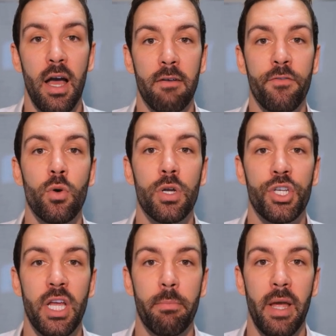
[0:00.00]

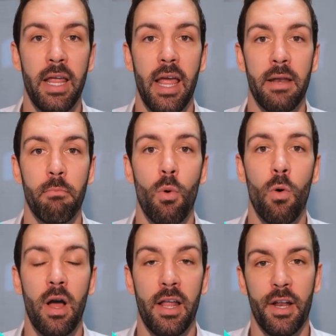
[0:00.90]
viewership and
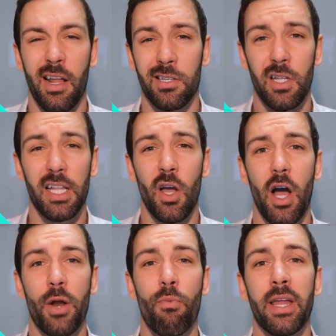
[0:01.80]
more and slightly
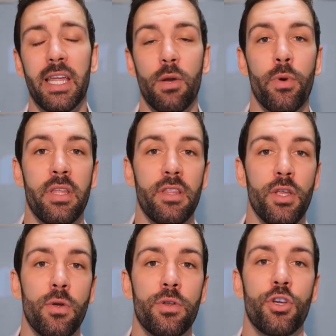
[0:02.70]
higher ranking within
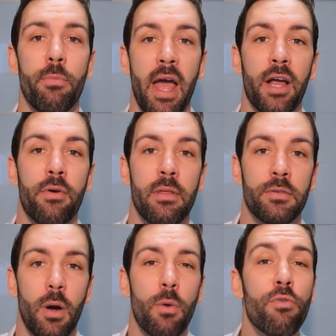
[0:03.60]
the YouTube
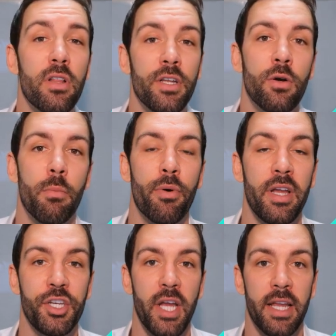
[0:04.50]
algorithm. So I really do
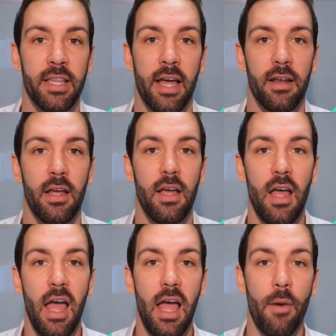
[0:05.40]
appreciate that.
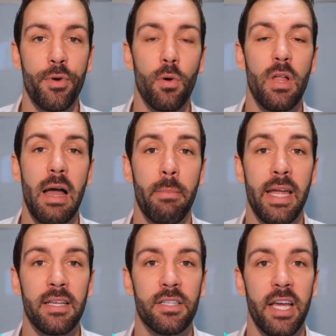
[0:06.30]
And with all that
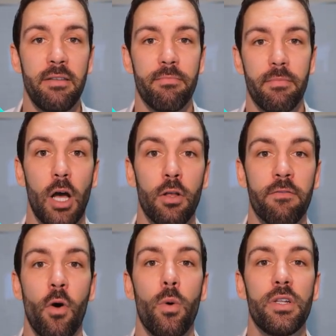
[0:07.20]
being said, I
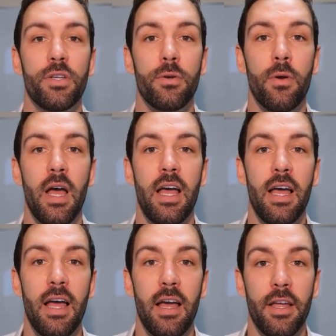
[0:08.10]
look forward to,
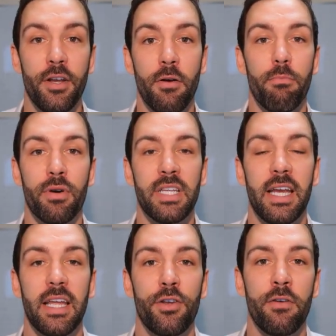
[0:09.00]

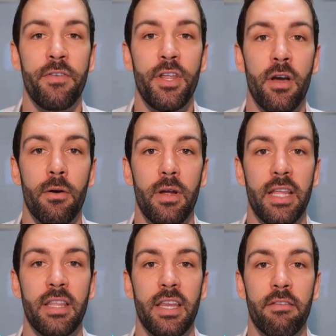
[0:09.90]
presenting a new video
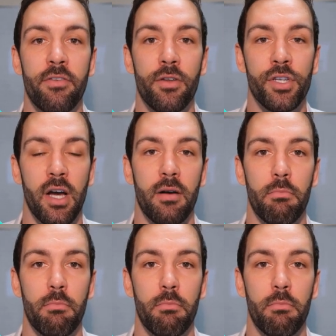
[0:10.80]
in the near future.